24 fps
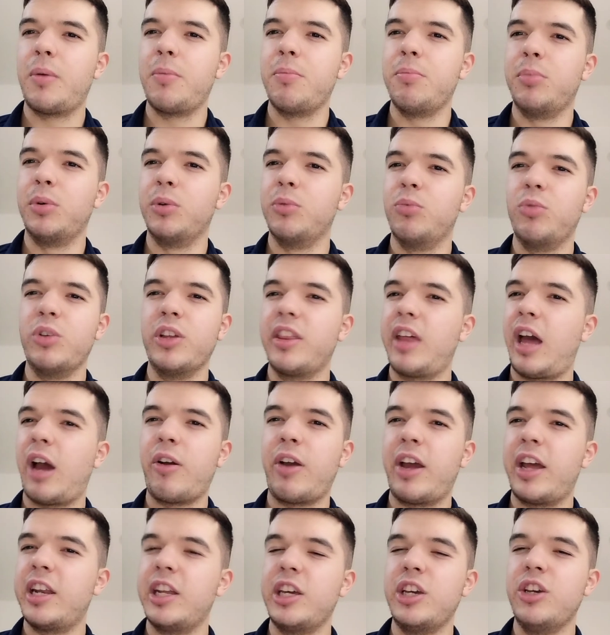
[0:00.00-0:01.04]
but
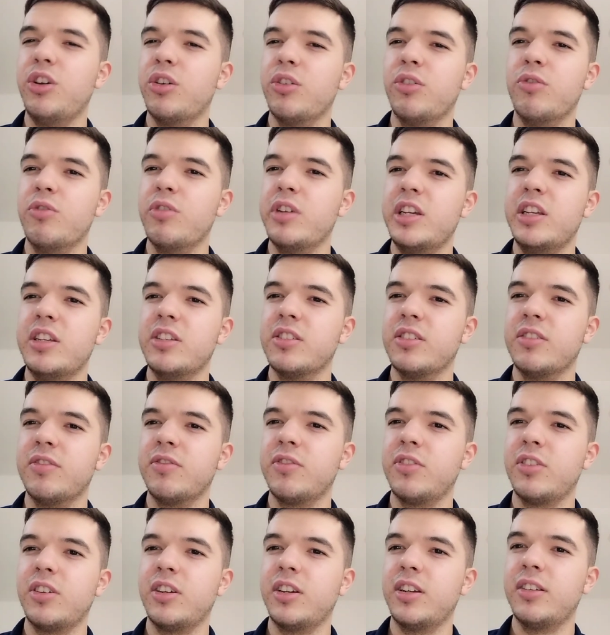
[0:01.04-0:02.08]
without any good reason
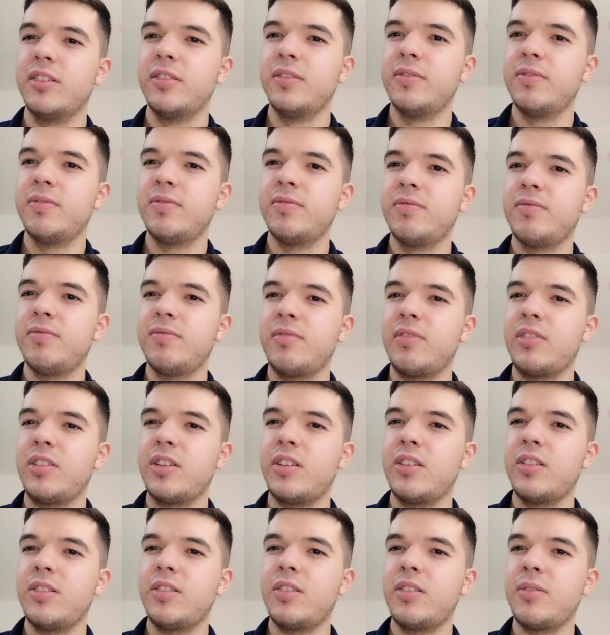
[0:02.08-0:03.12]
for it.
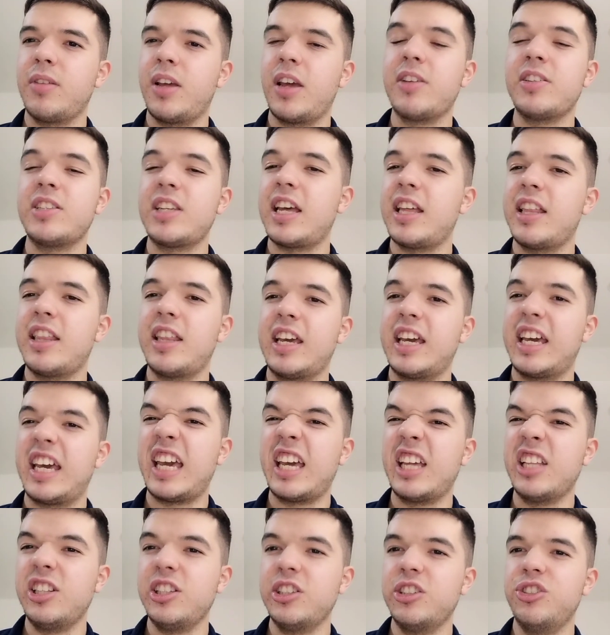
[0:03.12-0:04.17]
You say they
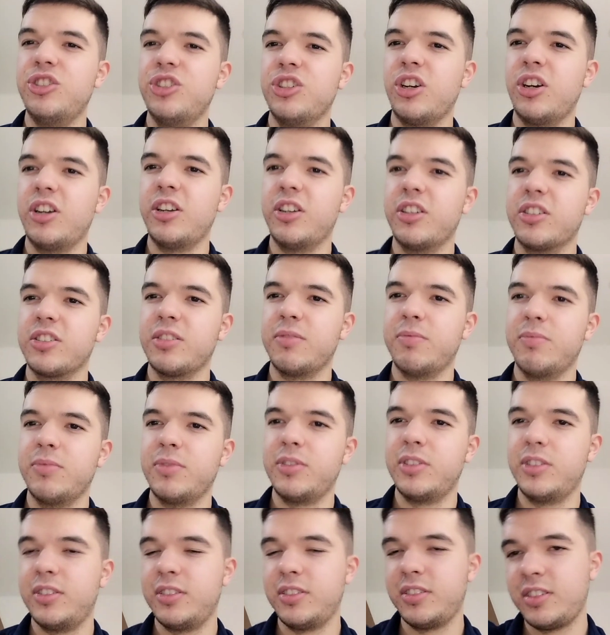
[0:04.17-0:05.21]
killed Jon or
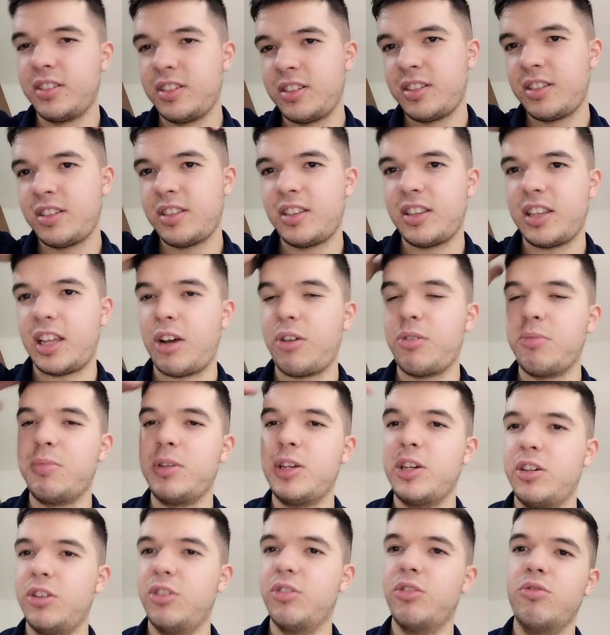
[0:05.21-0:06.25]
something, that would
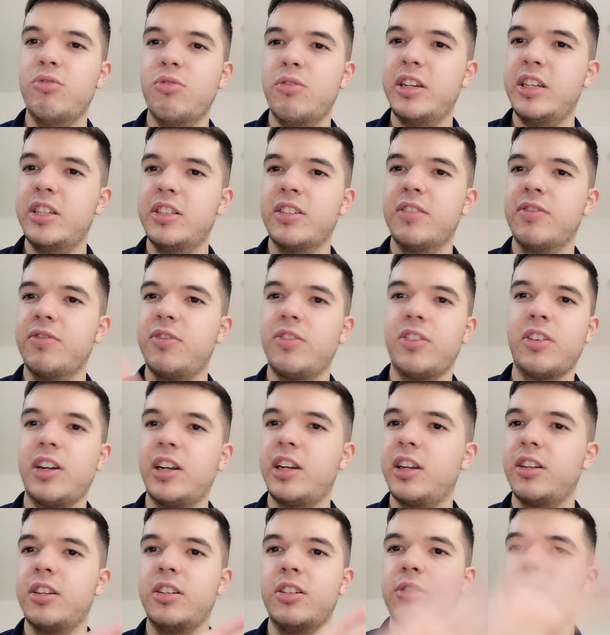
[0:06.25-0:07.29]
be a good reason for her
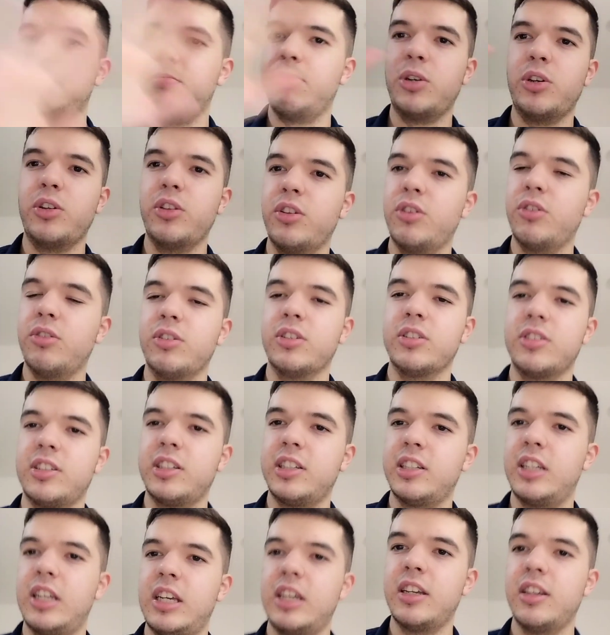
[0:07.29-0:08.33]
to just burn the whole
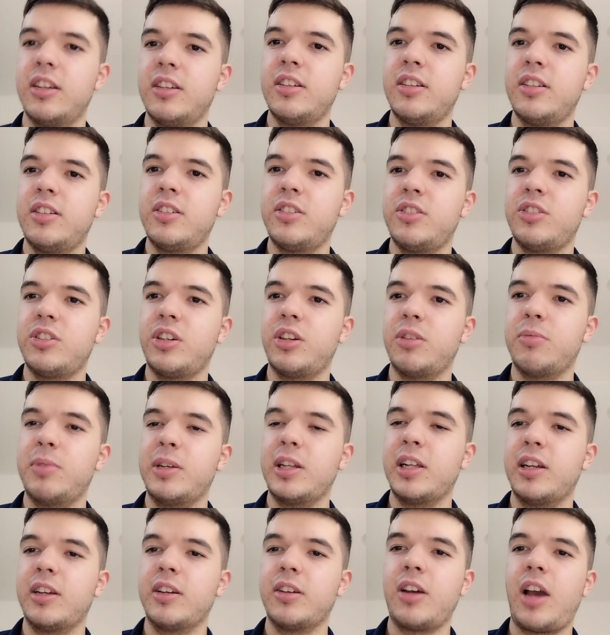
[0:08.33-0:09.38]
city. She could be
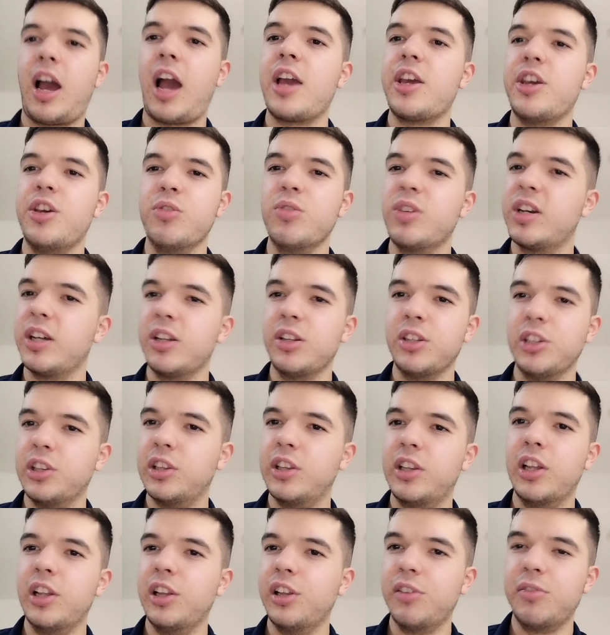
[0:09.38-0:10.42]
like, you
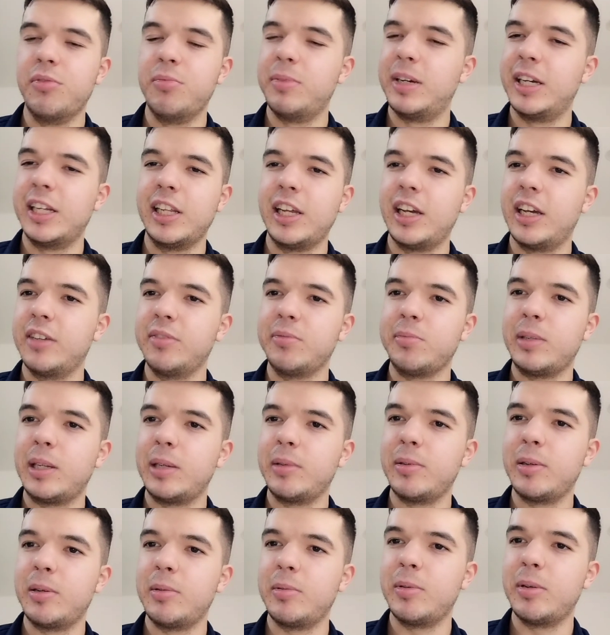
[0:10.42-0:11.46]
killed the love of my life, blah
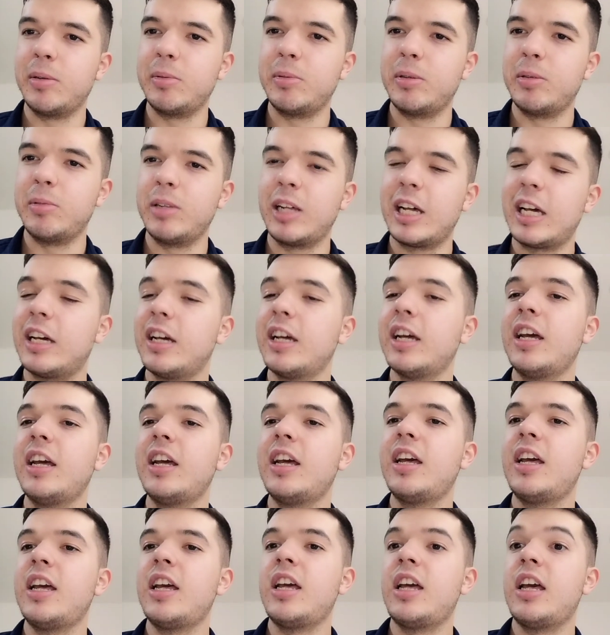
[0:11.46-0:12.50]
blah blah blah blah.
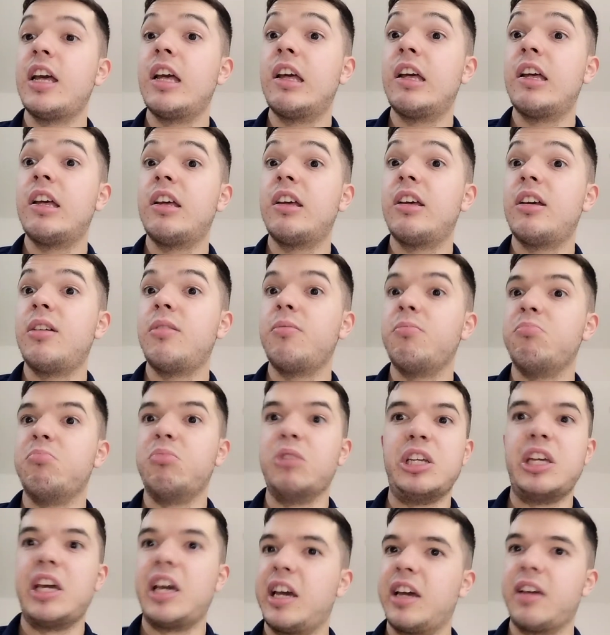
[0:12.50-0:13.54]

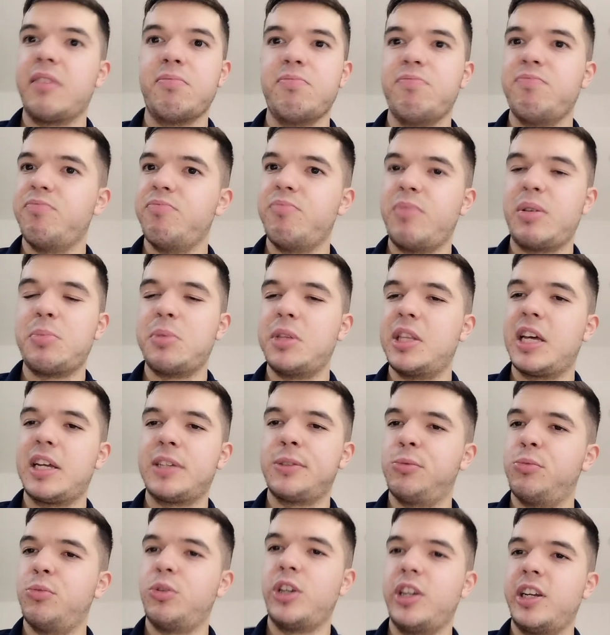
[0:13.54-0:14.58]
But yeah, maybe
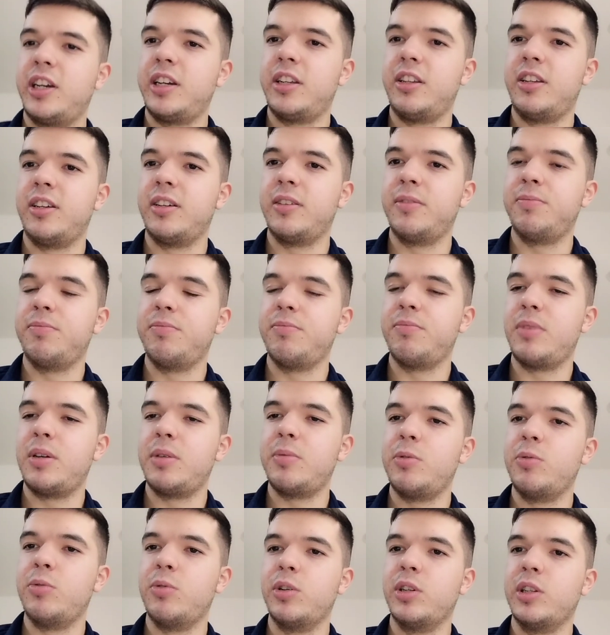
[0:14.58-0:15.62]
that's one idea. Maybe